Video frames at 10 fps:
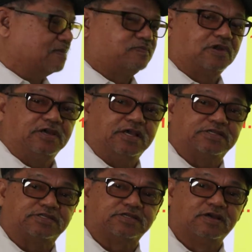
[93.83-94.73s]

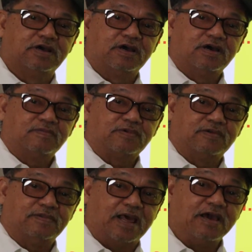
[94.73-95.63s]
employees
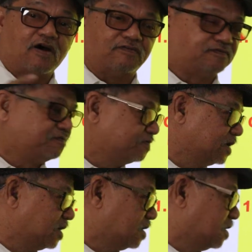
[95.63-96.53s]
from layoff
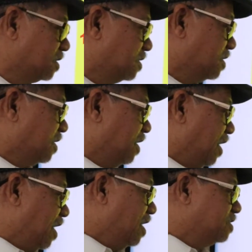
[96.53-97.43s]

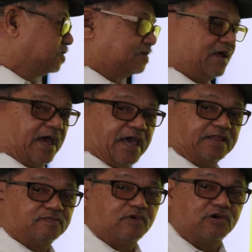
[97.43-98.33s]
and
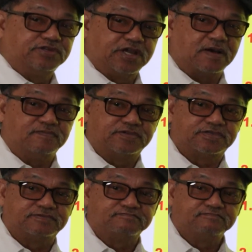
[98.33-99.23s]
create more
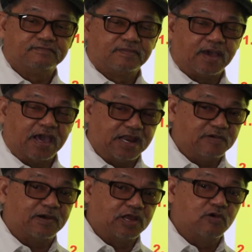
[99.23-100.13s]
jobs
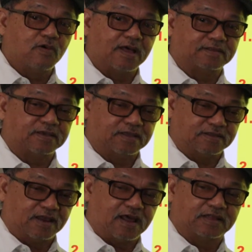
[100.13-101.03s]
anywhere you want, in
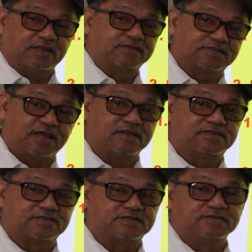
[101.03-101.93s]
the United
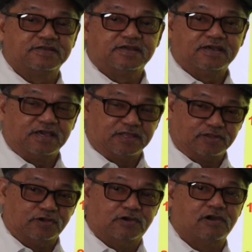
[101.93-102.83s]
States,
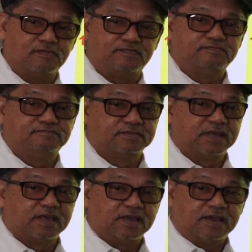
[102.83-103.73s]
in Europe,
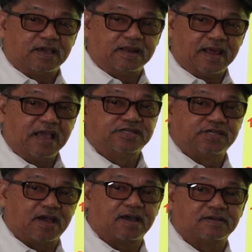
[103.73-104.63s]
in
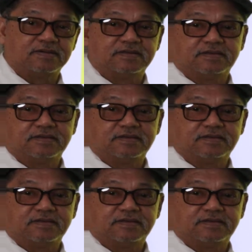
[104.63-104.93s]
Asia,